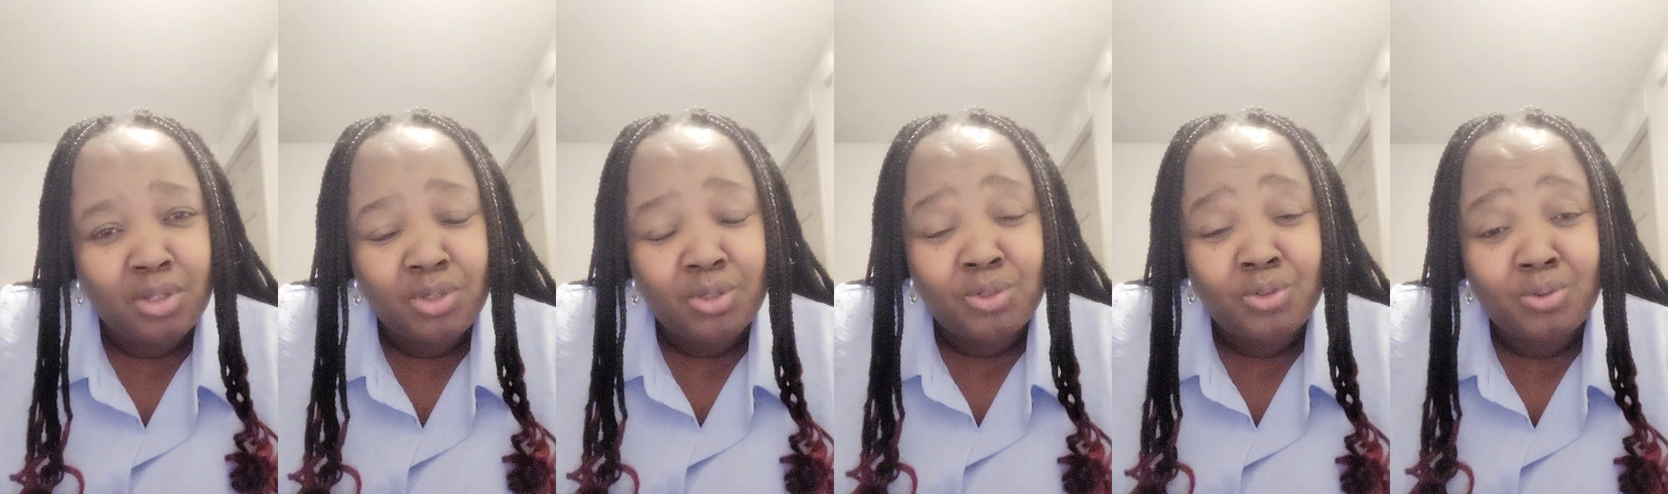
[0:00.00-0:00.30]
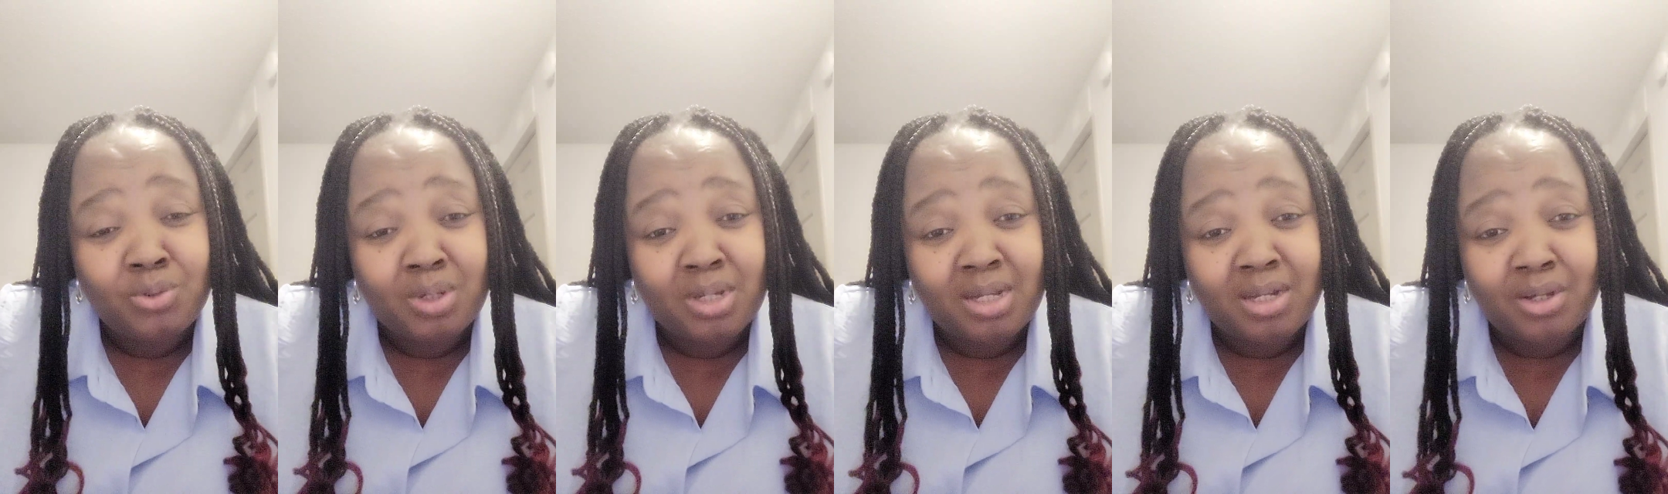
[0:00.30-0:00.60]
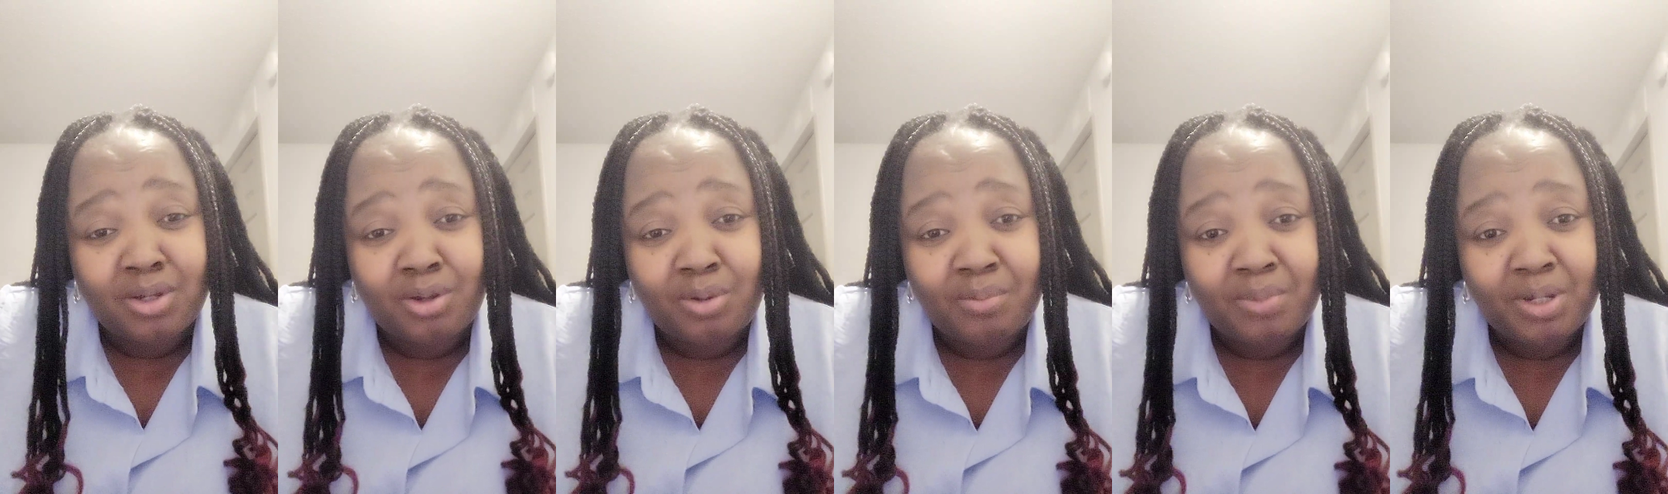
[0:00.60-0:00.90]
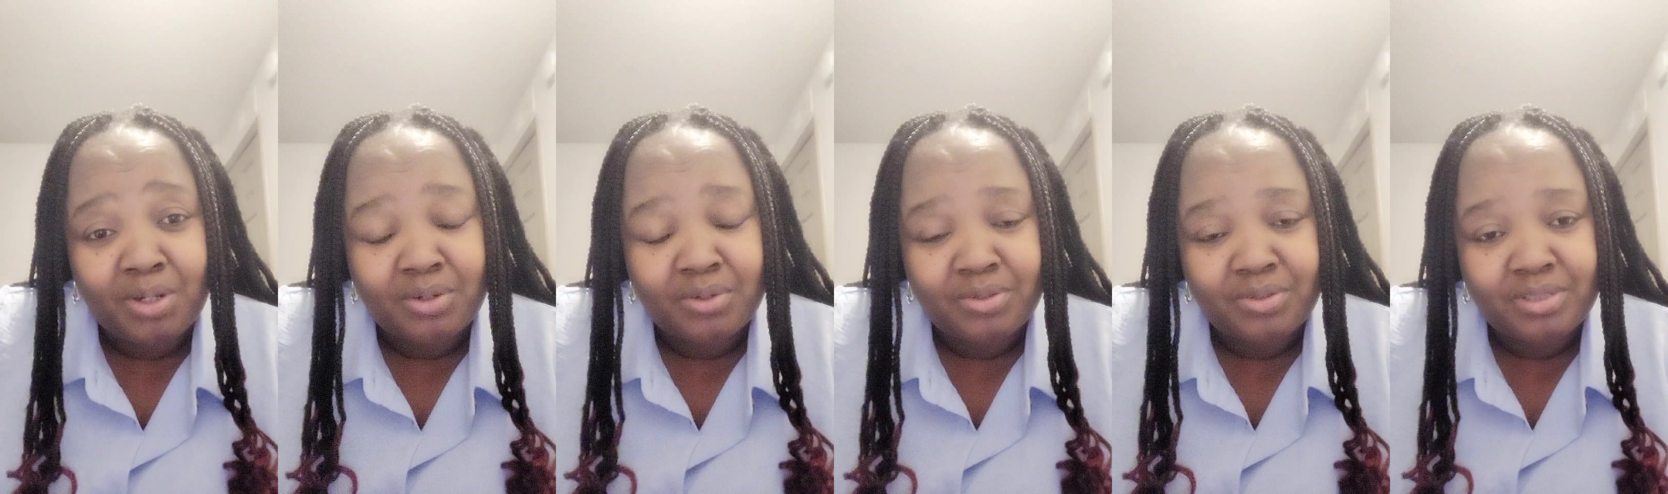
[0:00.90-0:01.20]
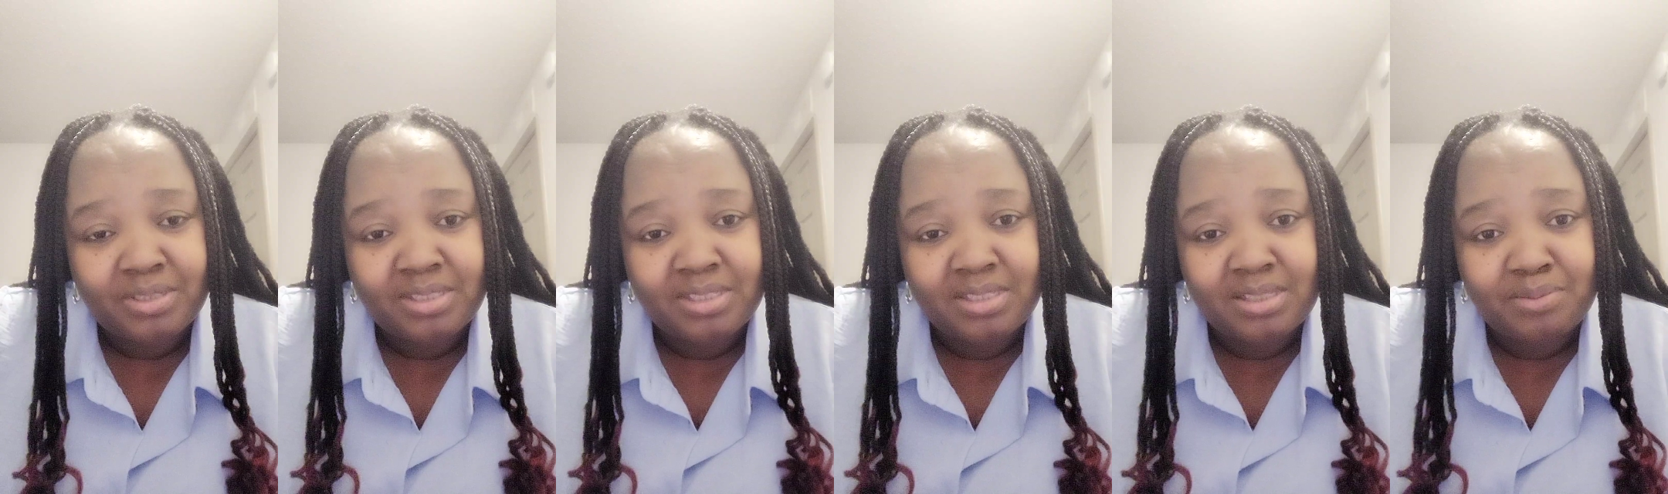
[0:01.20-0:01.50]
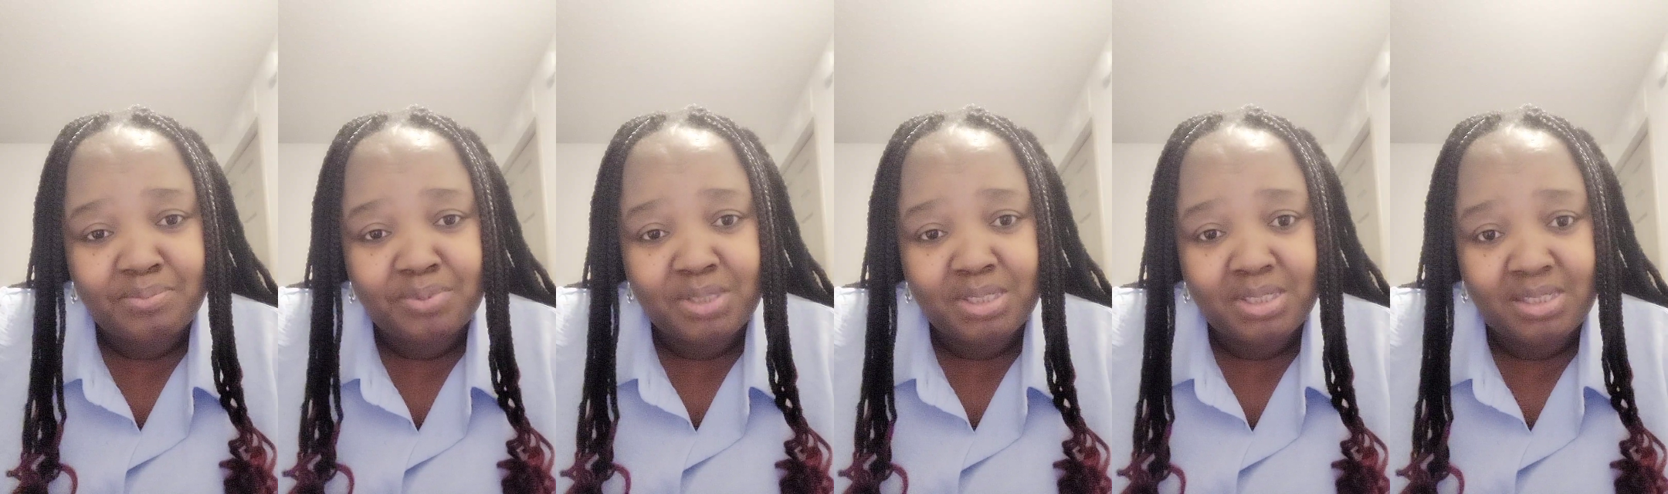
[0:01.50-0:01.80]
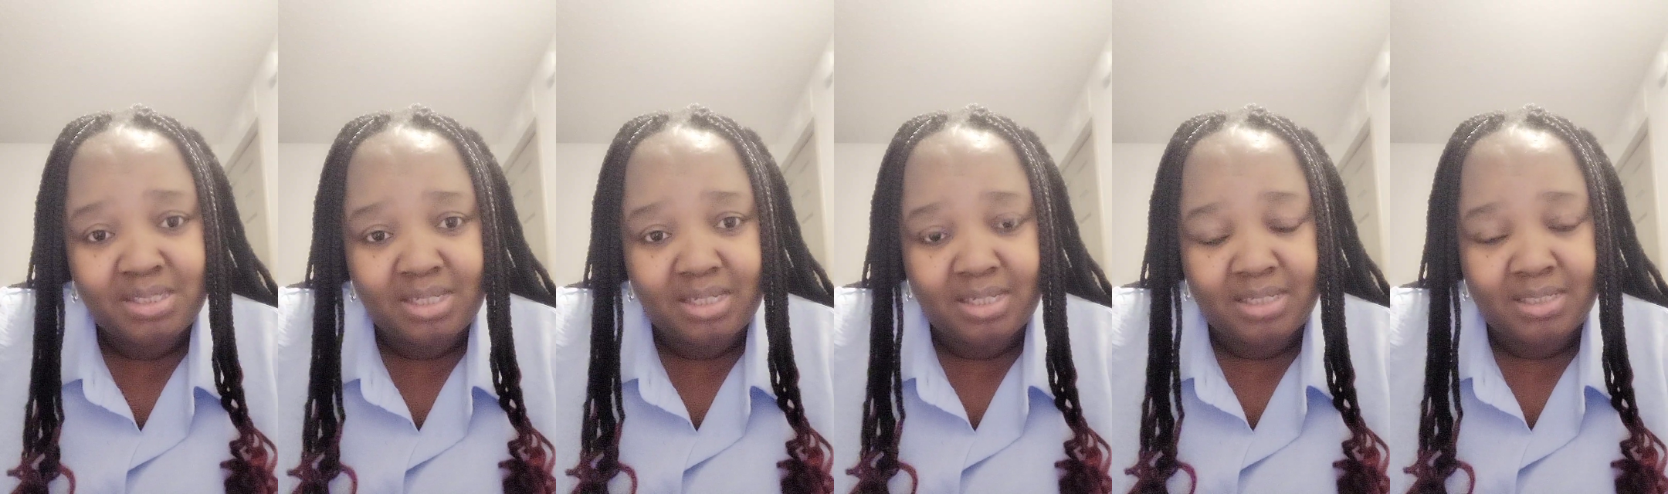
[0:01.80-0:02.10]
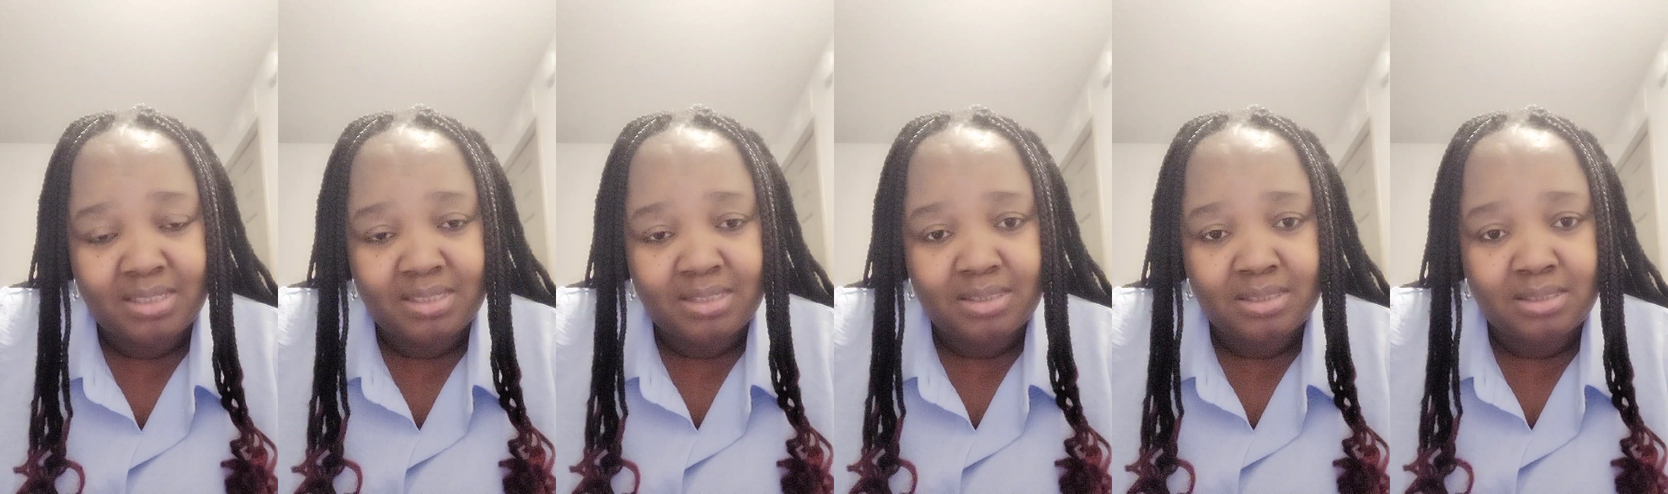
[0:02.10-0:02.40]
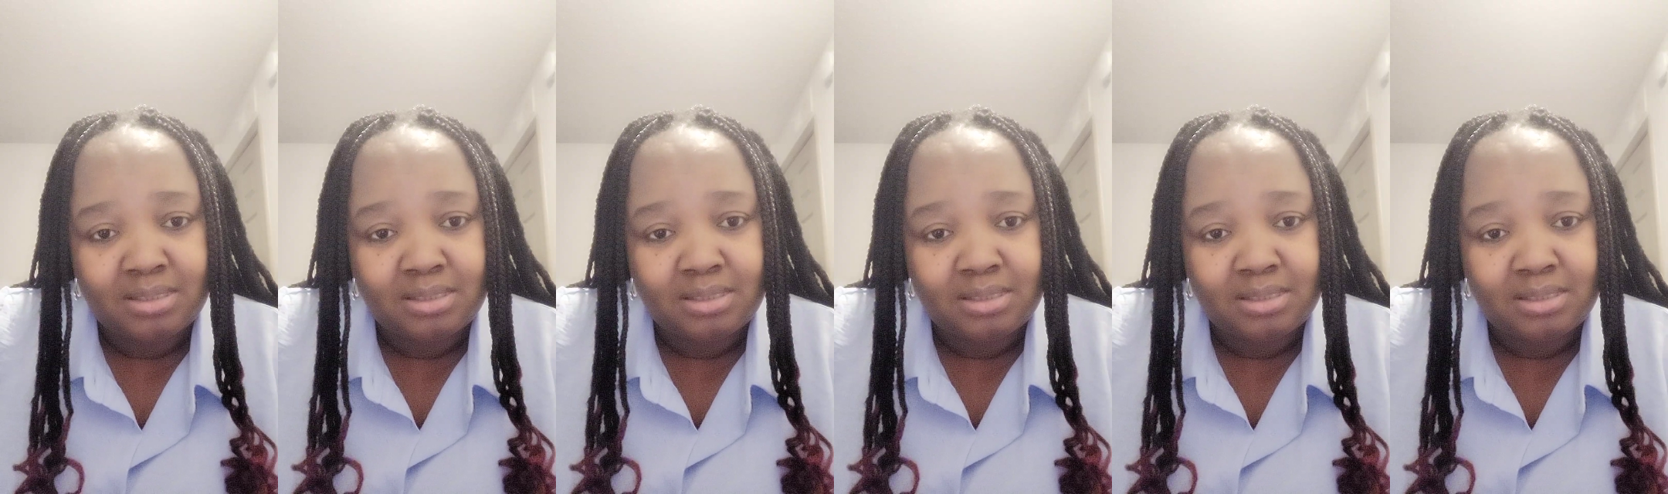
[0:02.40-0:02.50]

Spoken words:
you can come across these patients